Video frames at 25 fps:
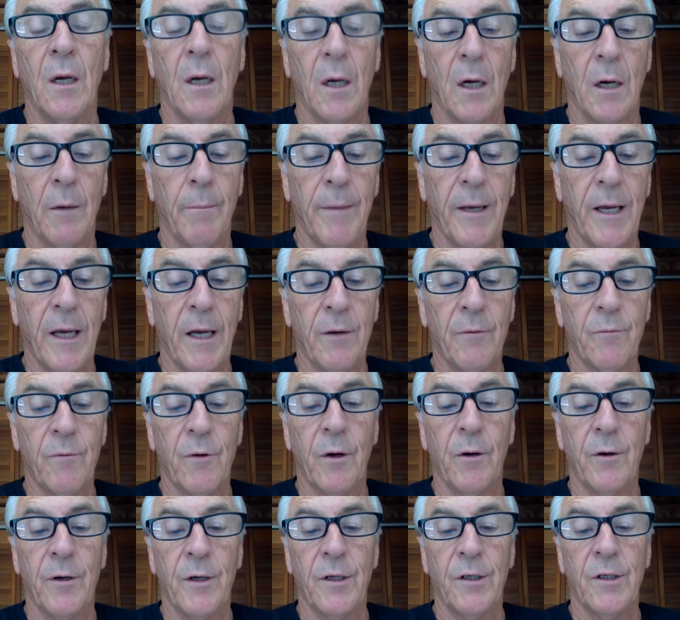A man
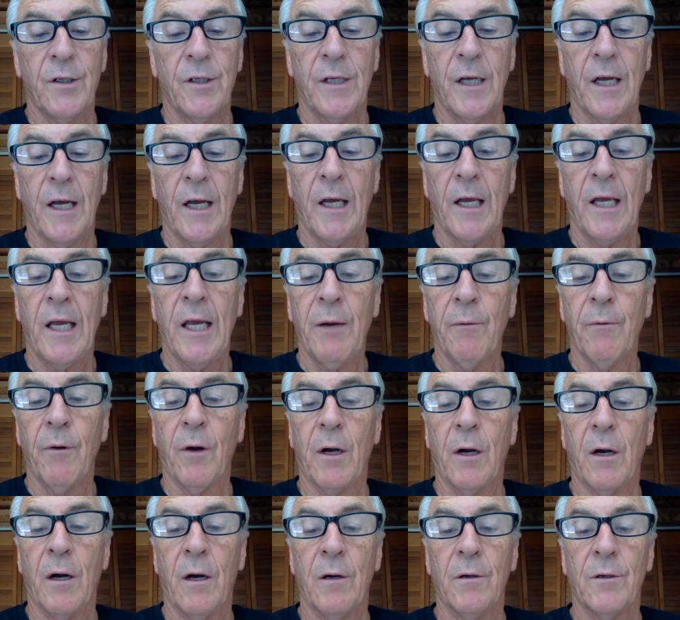wrote us saying he
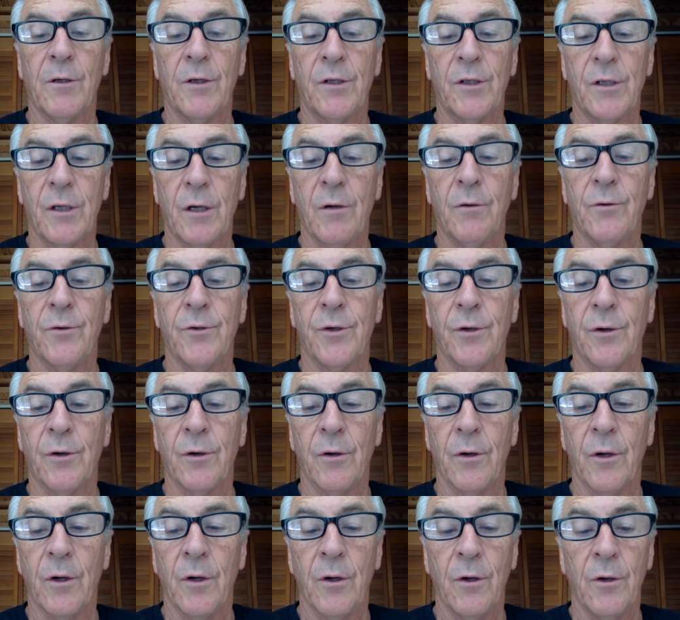recalled a soldier
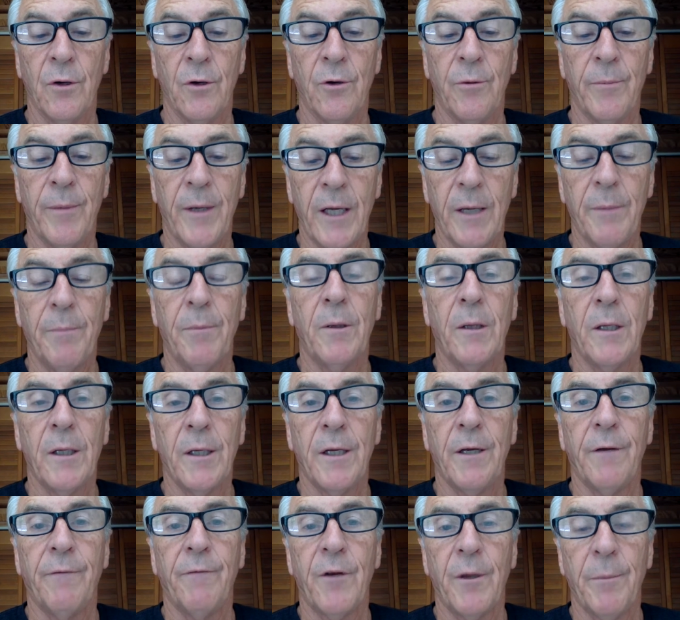whom he
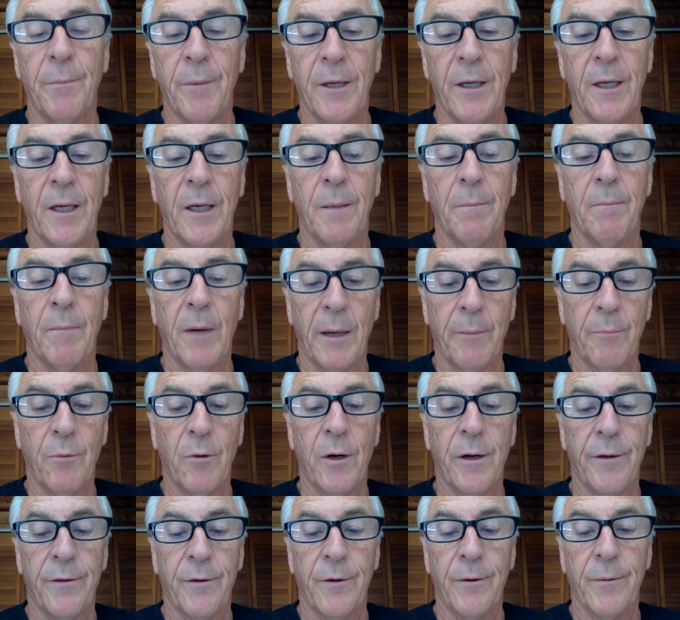believed to be my
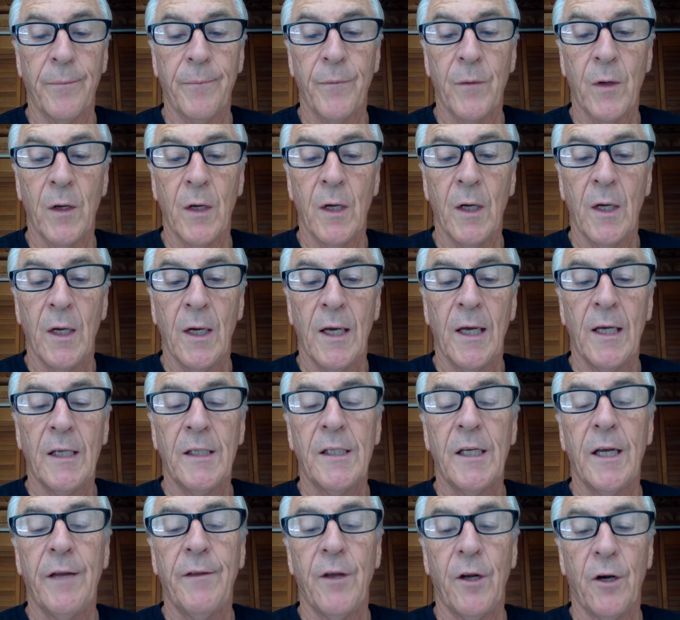brother. He
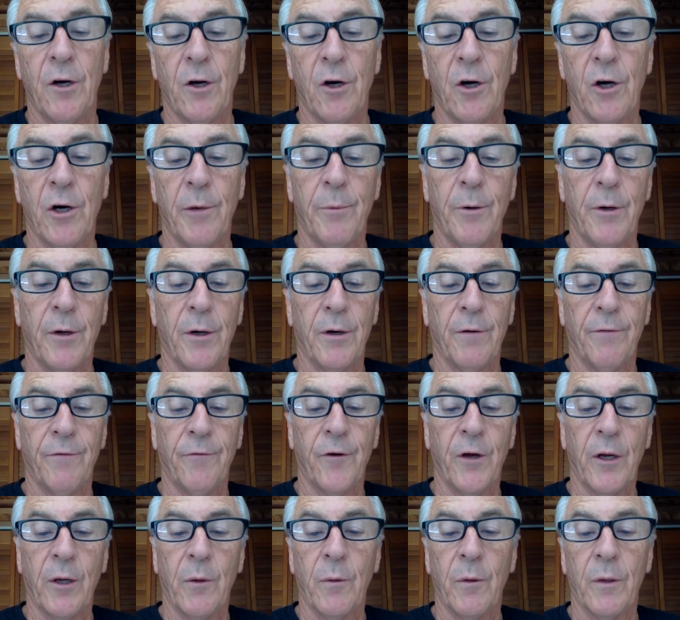said that Herbert
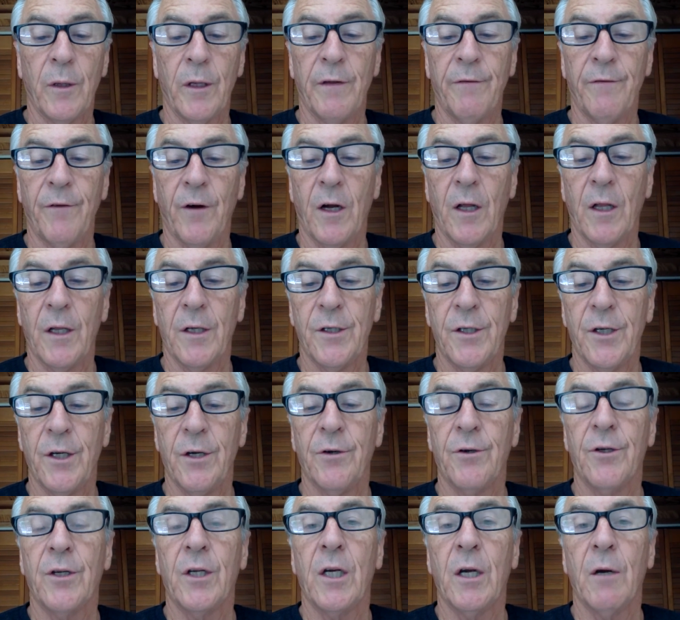frequently
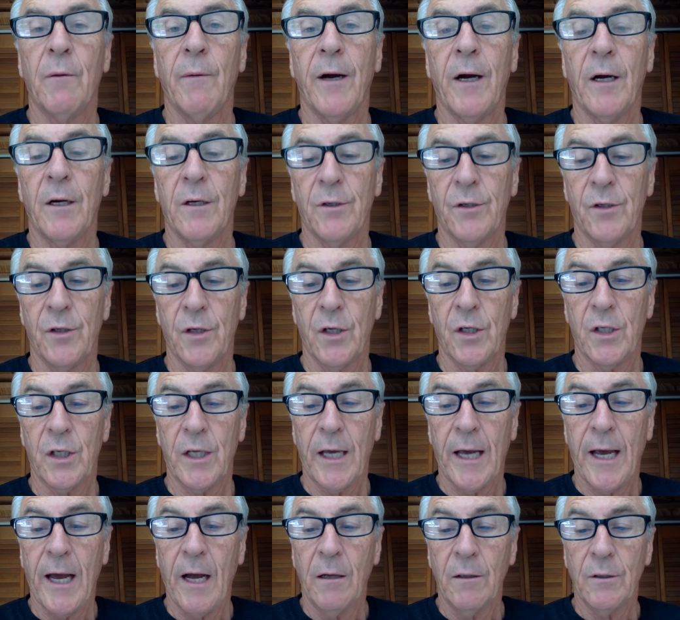volunteered to go out as a
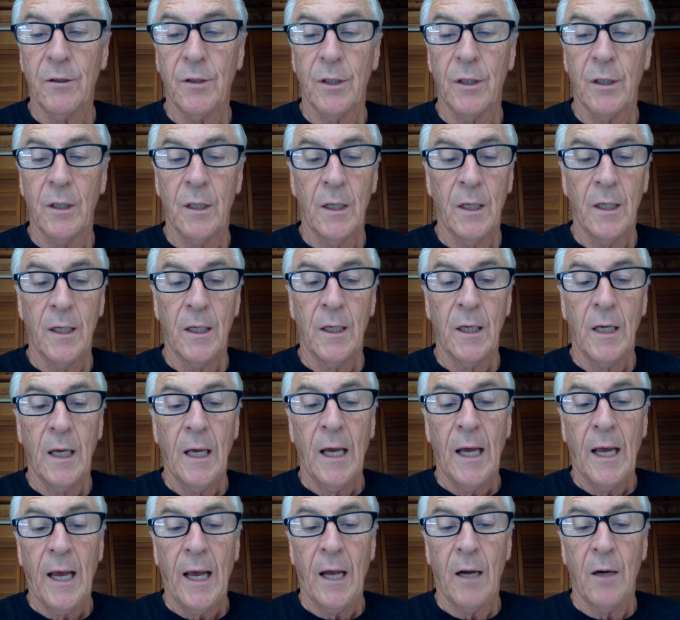scout,
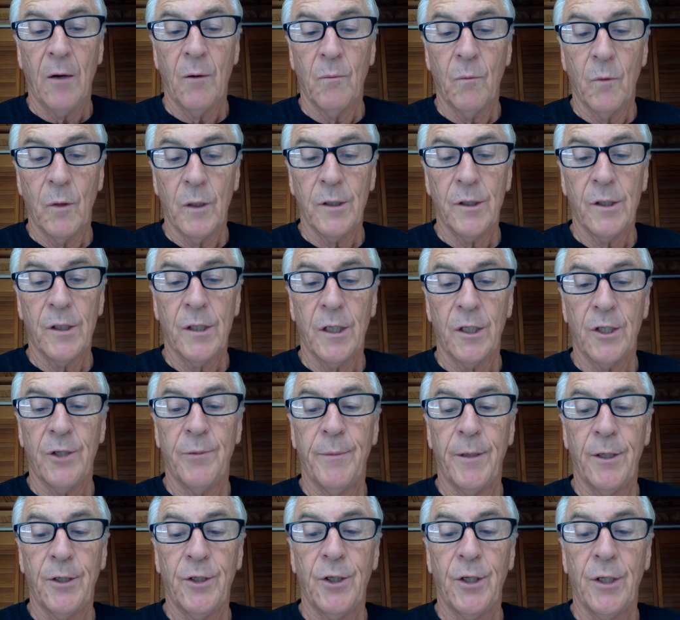and on one such
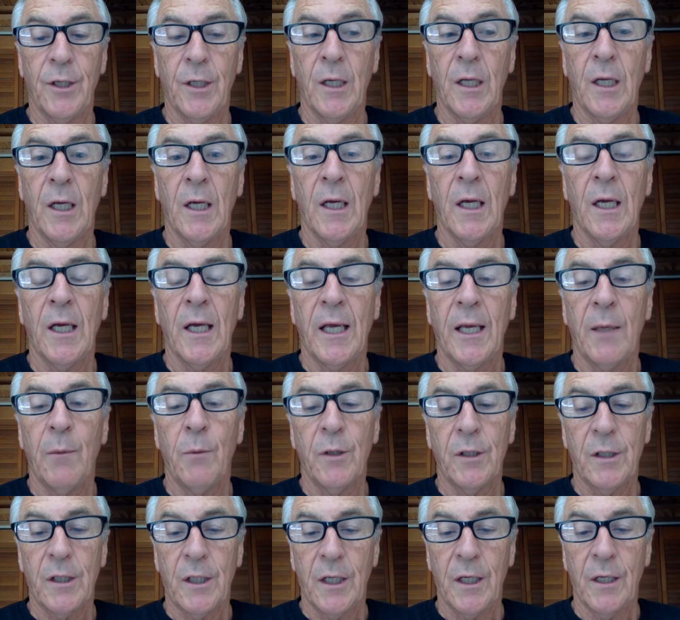mission, he
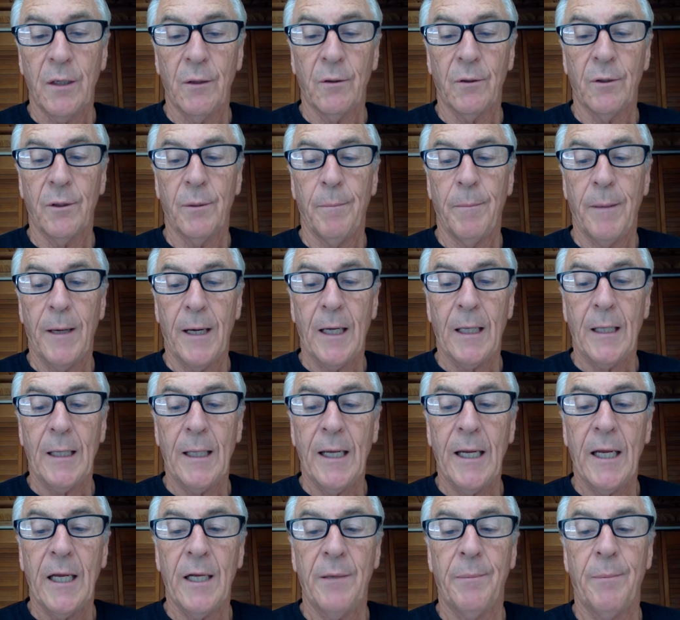was killed by a
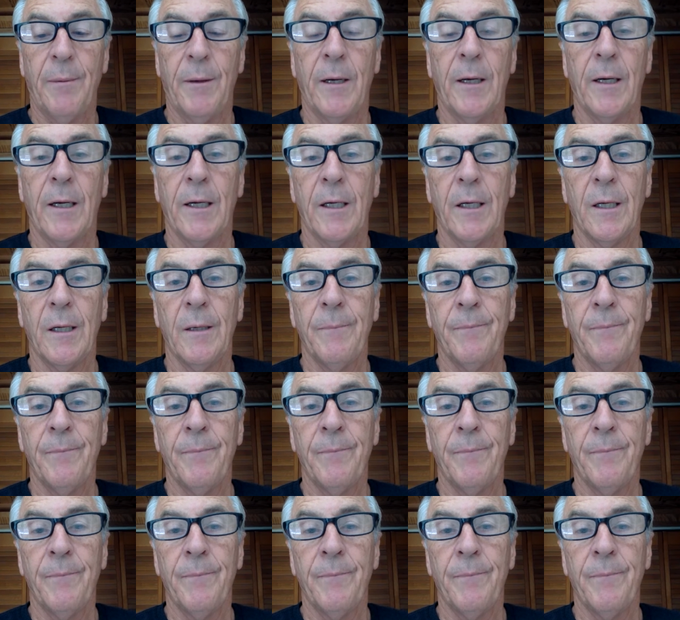landmine.